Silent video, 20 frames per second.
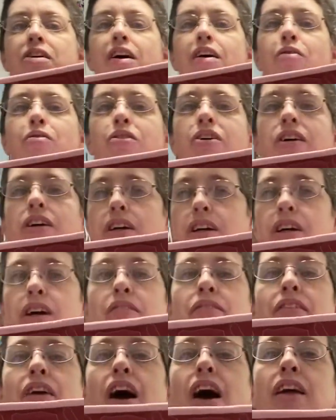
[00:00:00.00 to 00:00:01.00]
I really
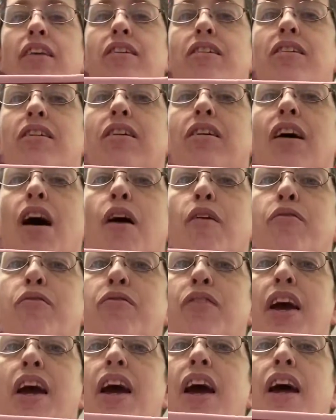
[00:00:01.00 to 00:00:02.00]
am not a
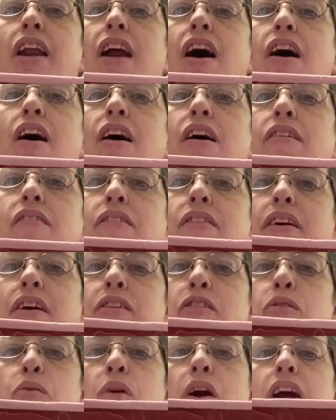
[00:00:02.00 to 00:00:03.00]
fan of
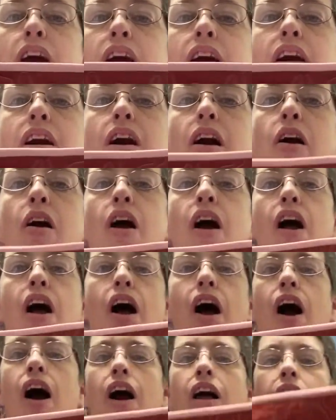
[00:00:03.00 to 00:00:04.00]
this right here.
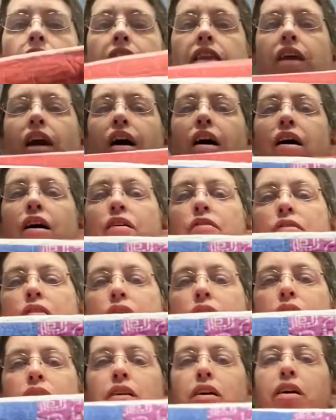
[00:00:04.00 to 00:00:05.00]
I love
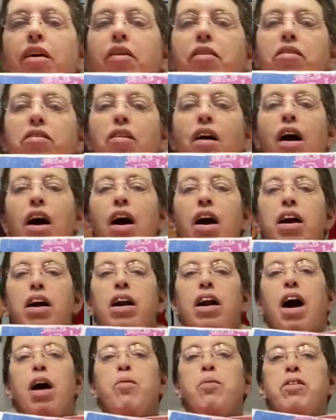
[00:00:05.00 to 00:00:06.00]
the inside and
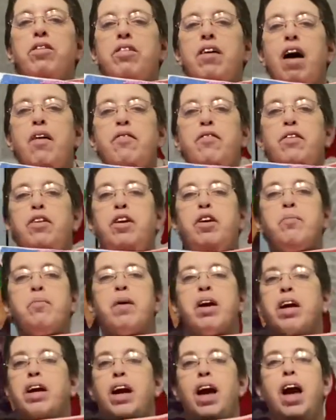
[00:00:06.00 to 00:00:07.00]
I would definitely
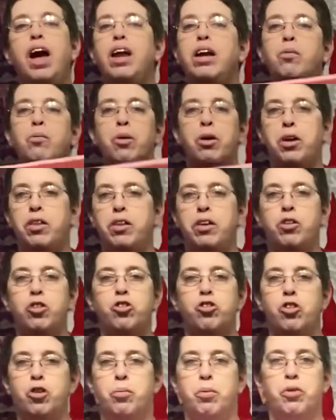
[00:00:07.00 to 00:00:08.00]
make any one of these
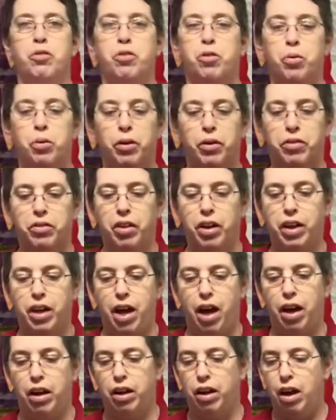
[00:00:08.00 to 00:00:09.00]
Schnibbles quilts
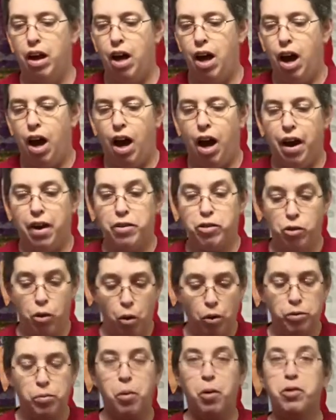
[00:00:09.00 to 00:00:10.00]
again. I
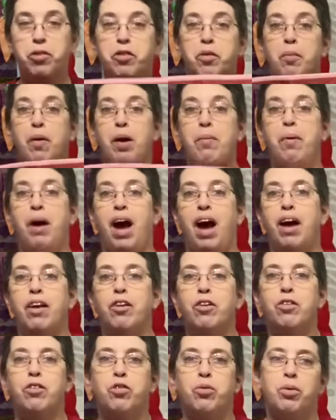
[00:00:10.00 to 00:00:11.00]
sold most of my
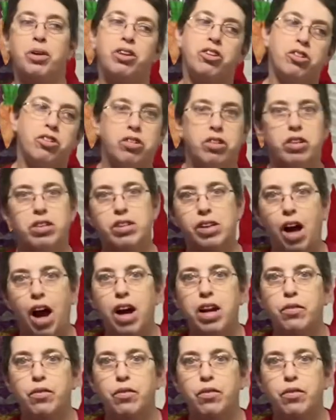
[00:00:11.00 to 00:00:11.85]
patterns, which is kind